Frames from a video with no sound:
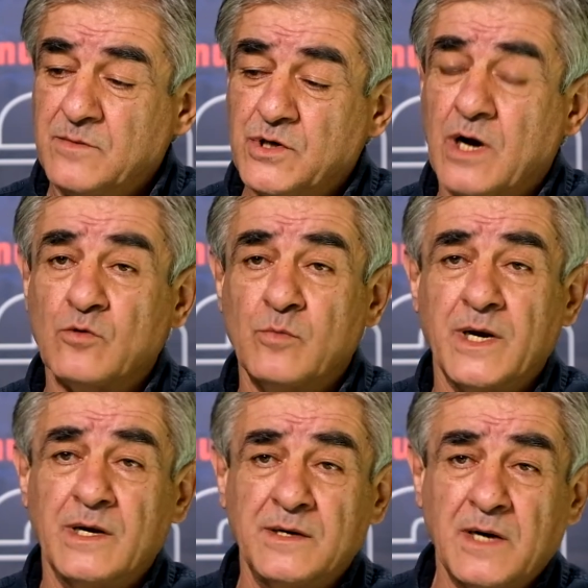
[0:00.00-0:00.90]
These
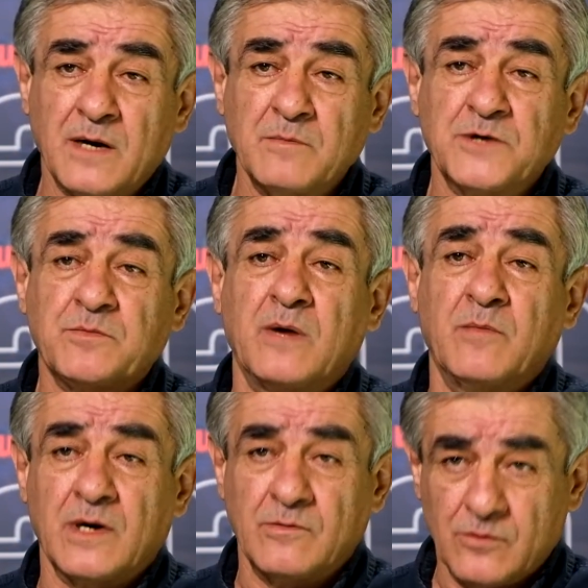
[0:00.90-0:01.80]
famous stories about
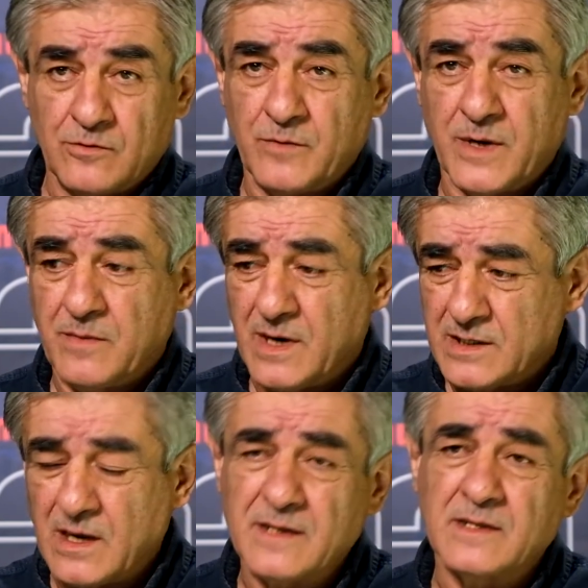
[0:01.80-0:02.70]
Sèvres
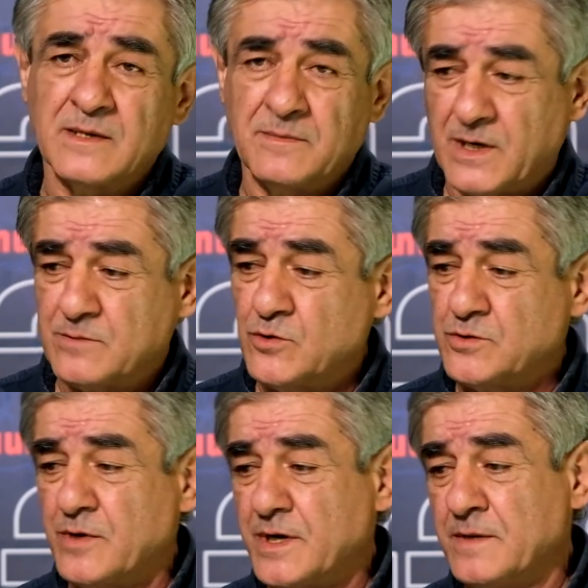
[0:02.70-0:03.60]
and
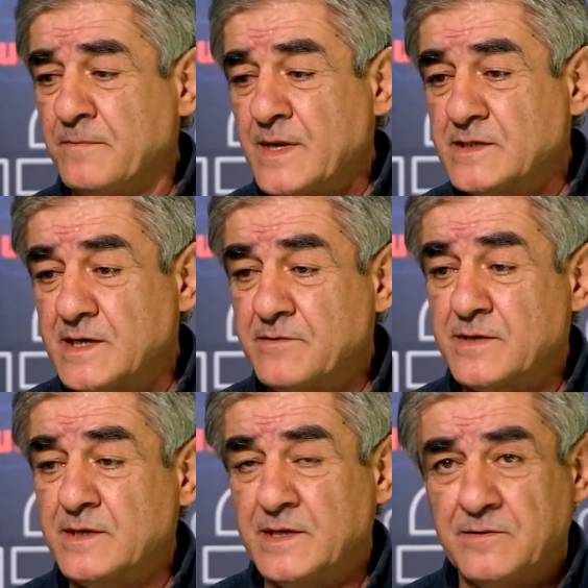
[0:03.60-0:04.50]
so on, and they're
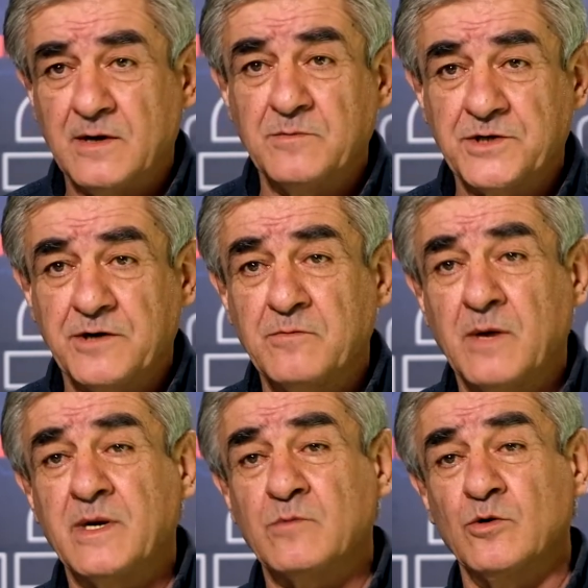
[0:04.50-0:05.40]
still being told,
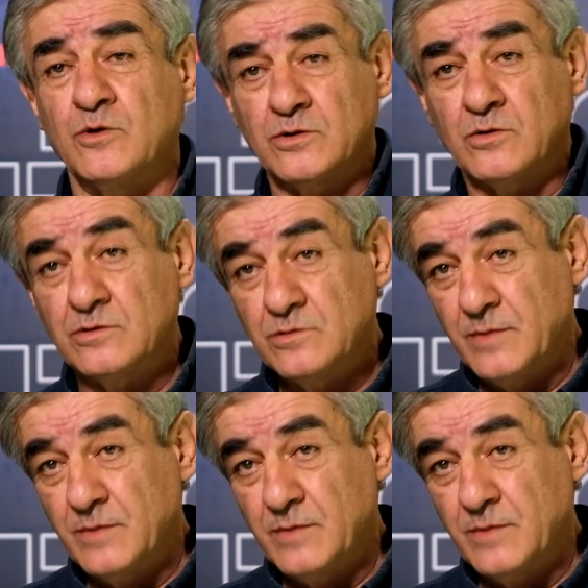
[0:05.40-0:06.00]
you know.